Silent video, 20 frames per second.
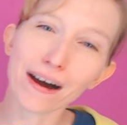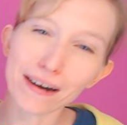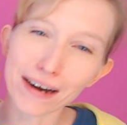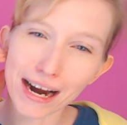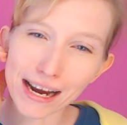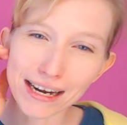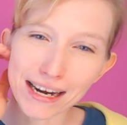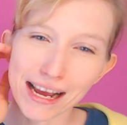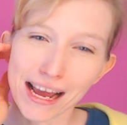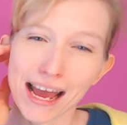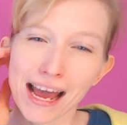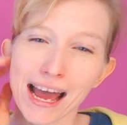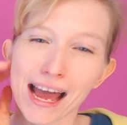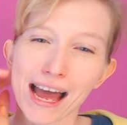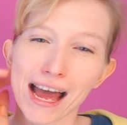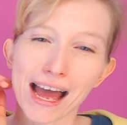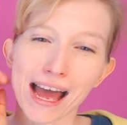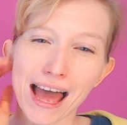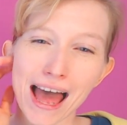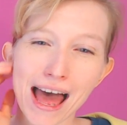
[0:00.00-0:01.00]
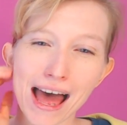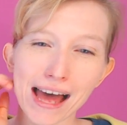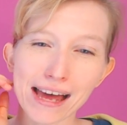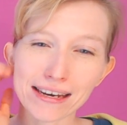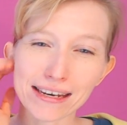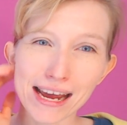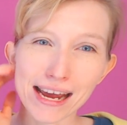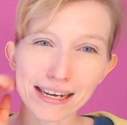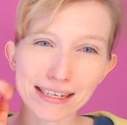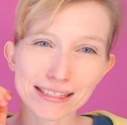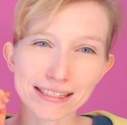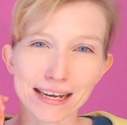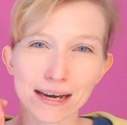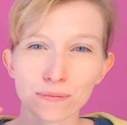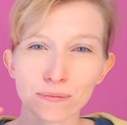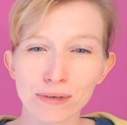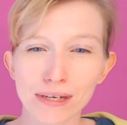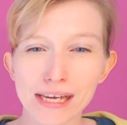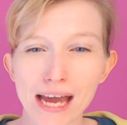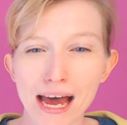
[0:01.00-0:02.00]
All right. Next up,
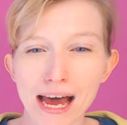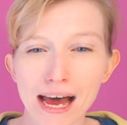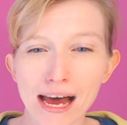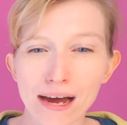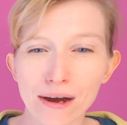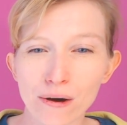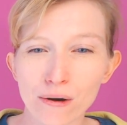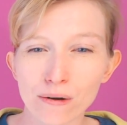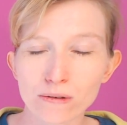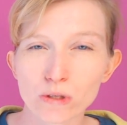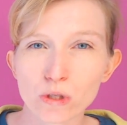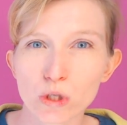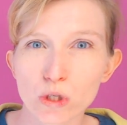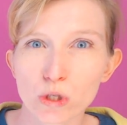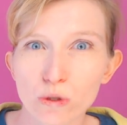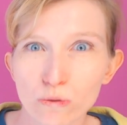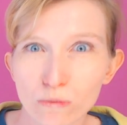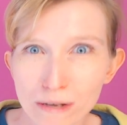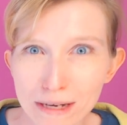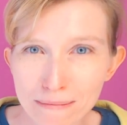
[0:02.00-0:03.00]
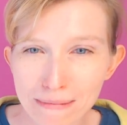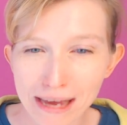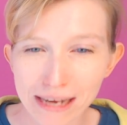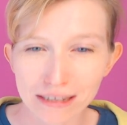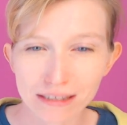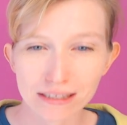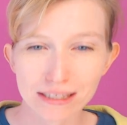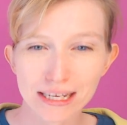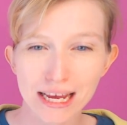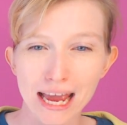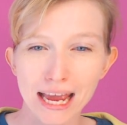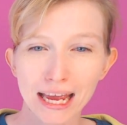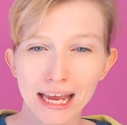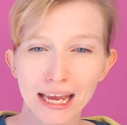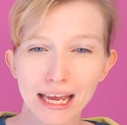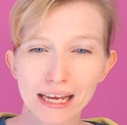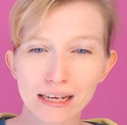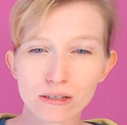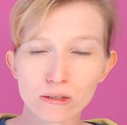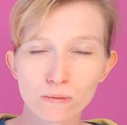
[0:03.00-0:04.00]
we are on to Re-Ment,
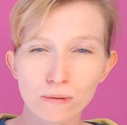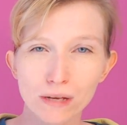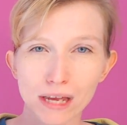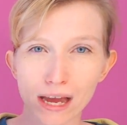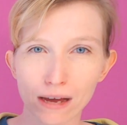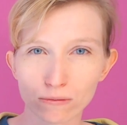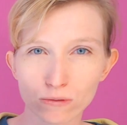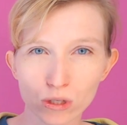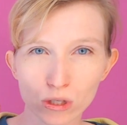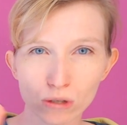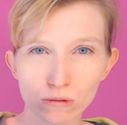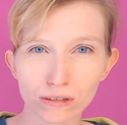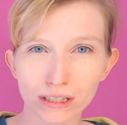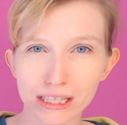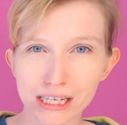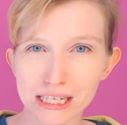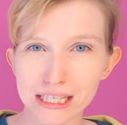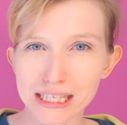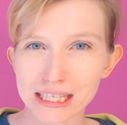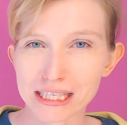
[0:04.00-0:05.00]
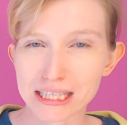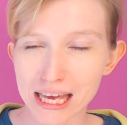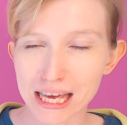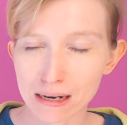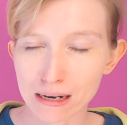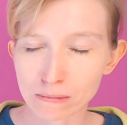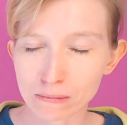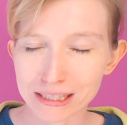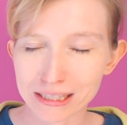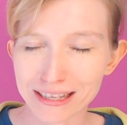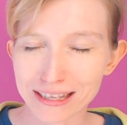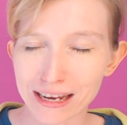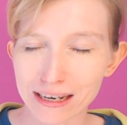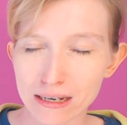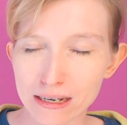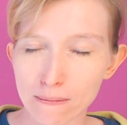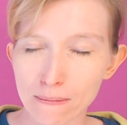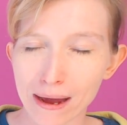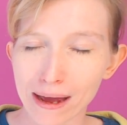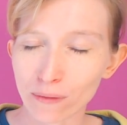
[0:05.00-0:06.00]
and we have two releases that I'm
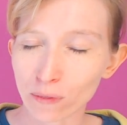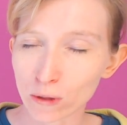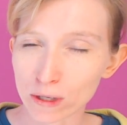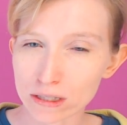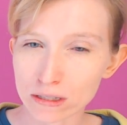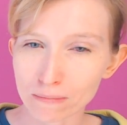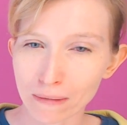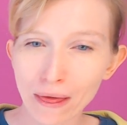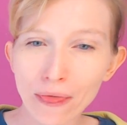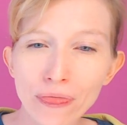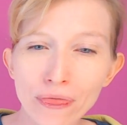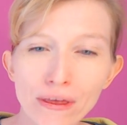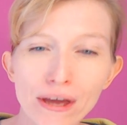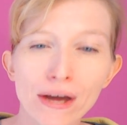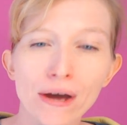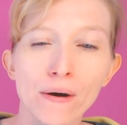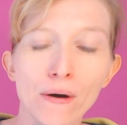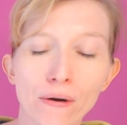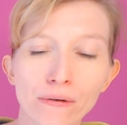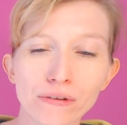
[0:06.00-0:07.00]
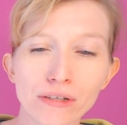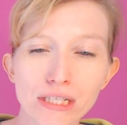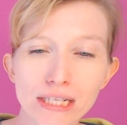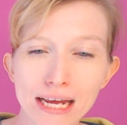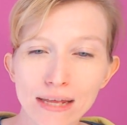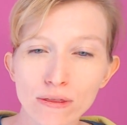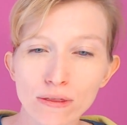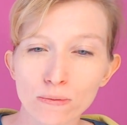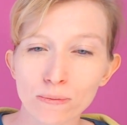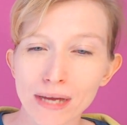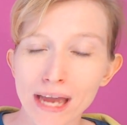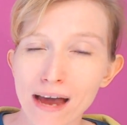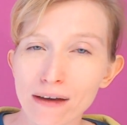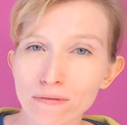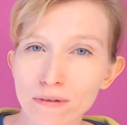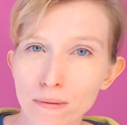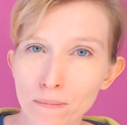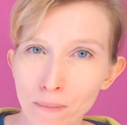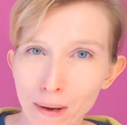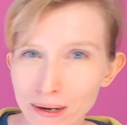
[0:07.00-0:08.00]
excited about this month. On the 10th, we have
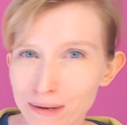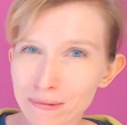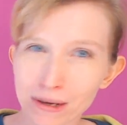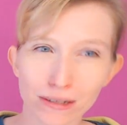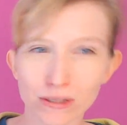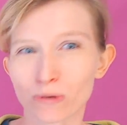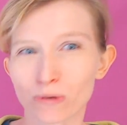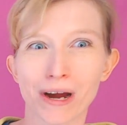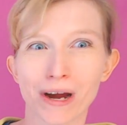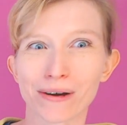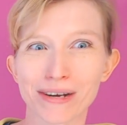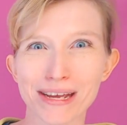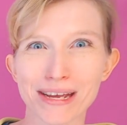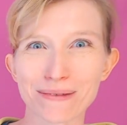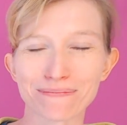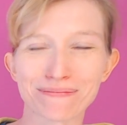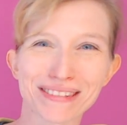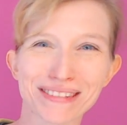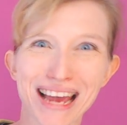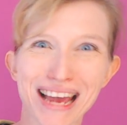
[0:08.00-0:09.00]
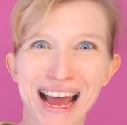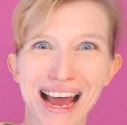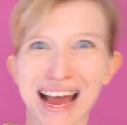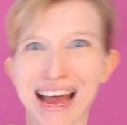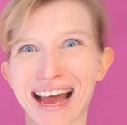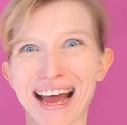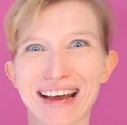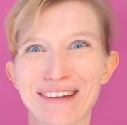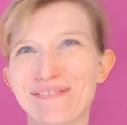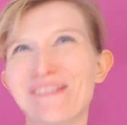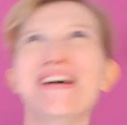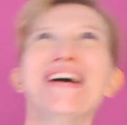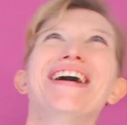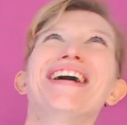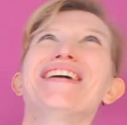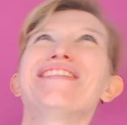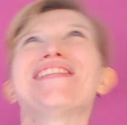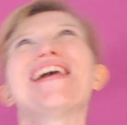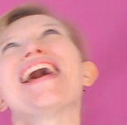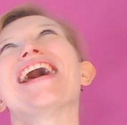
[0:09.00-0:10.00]
Pokemon Terrariums. More
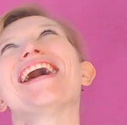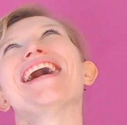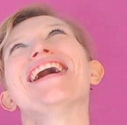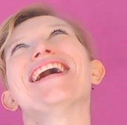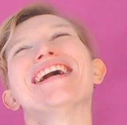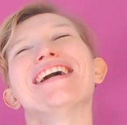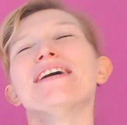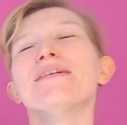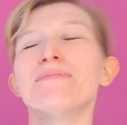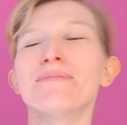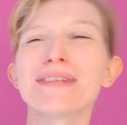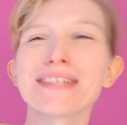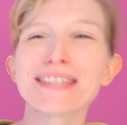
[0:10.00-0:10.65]
of them!